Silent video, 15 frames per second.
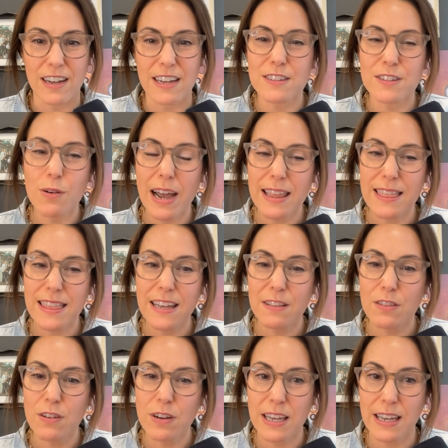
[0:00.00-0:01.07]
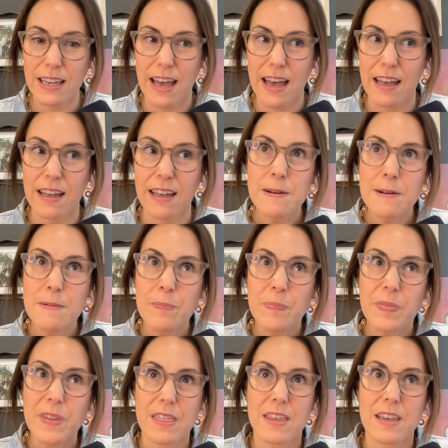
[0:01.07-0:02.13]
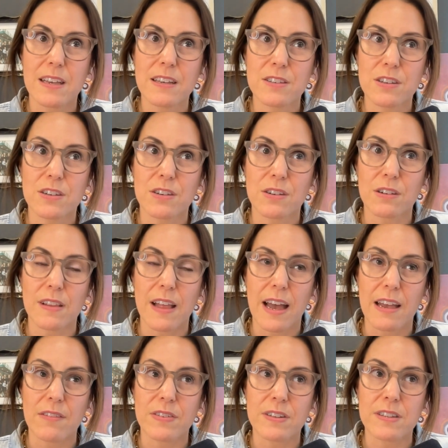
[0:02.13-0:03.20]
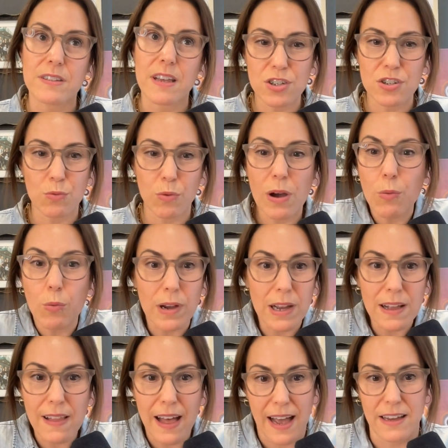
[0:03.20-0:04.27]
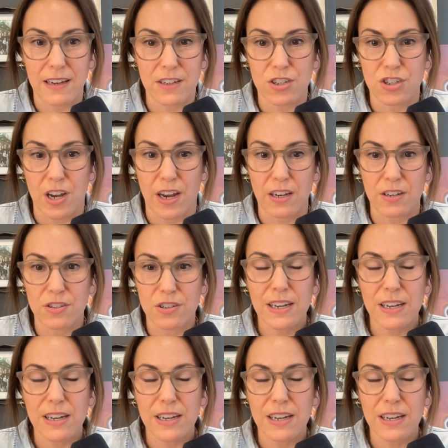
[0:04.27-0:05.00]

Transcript: And so I think looking at the things in your life and saying, what will I exchange?